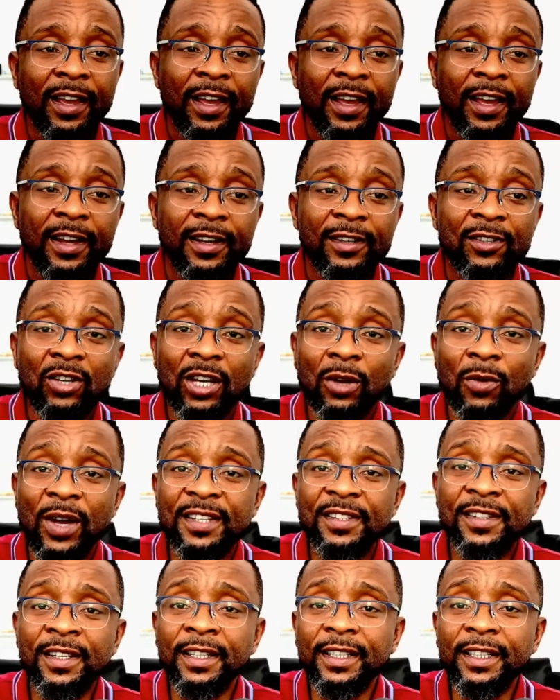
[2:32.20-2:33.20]
so they were
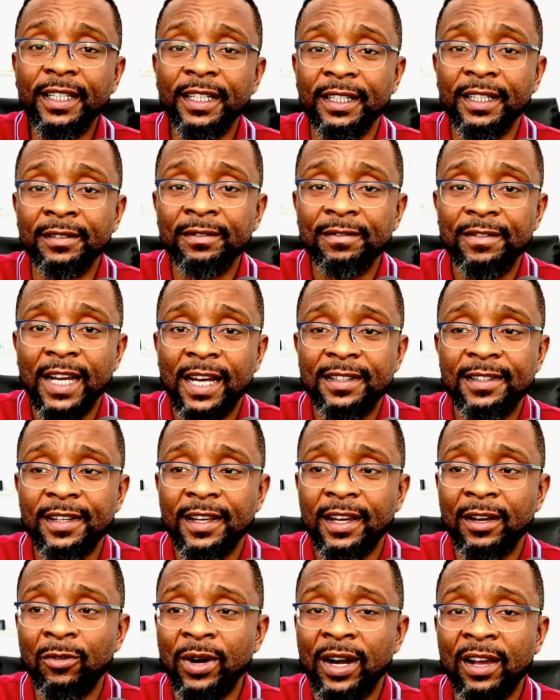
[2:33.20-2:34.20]
singing that uh,
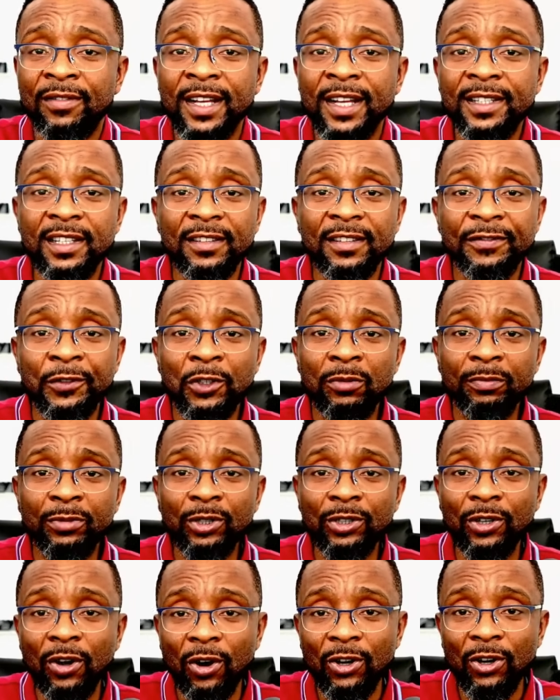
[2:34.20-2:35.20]
wherever tinubu
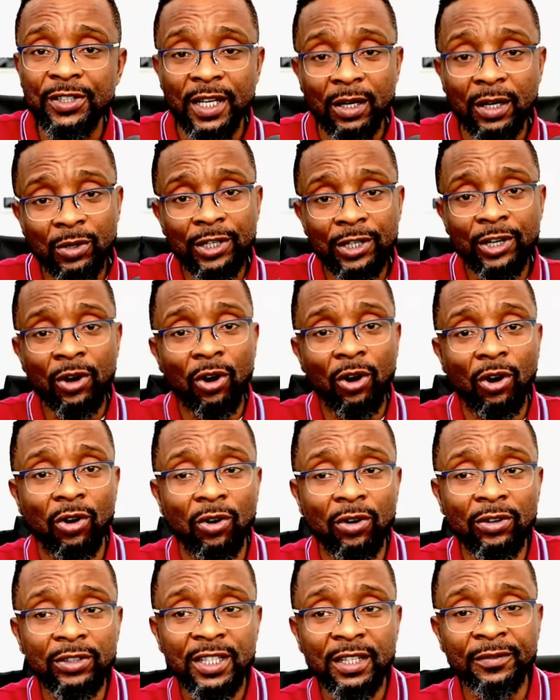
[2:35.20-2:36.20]
goes they will go
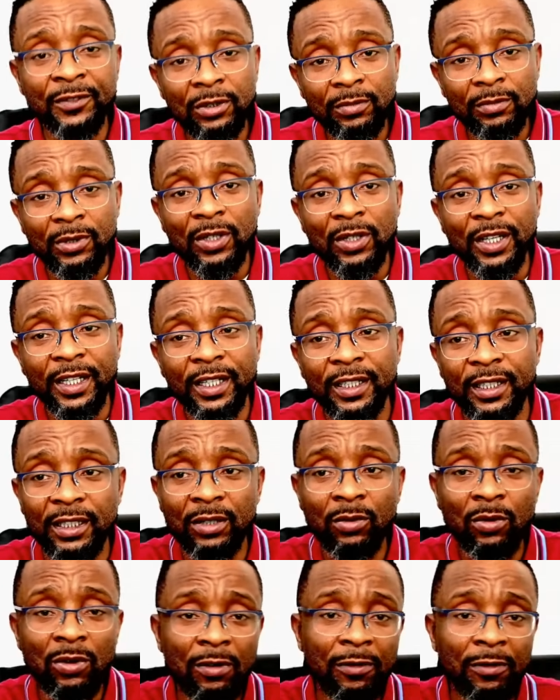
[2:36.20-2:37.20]
tinubu lead we
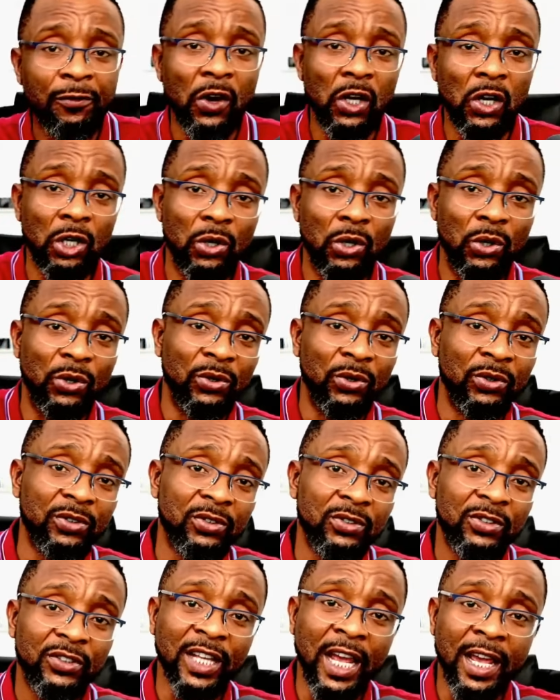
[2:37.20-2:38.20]
will follow
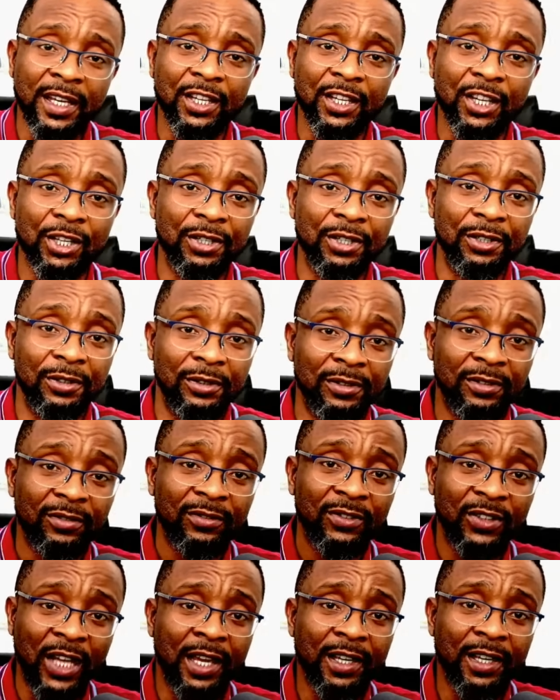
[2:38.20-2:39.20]
thank you
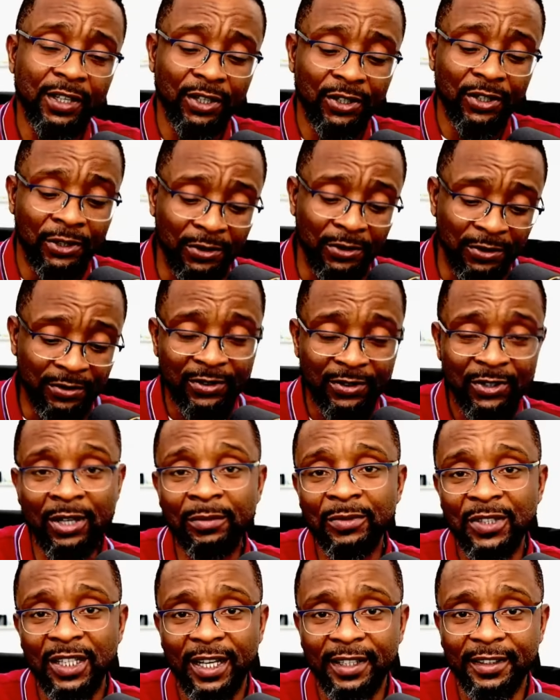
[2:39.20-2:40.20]
thank you something
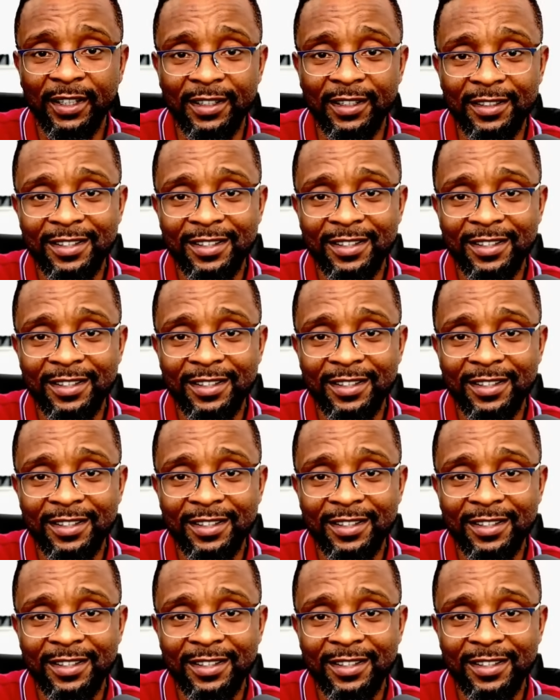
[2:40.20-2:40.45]
like that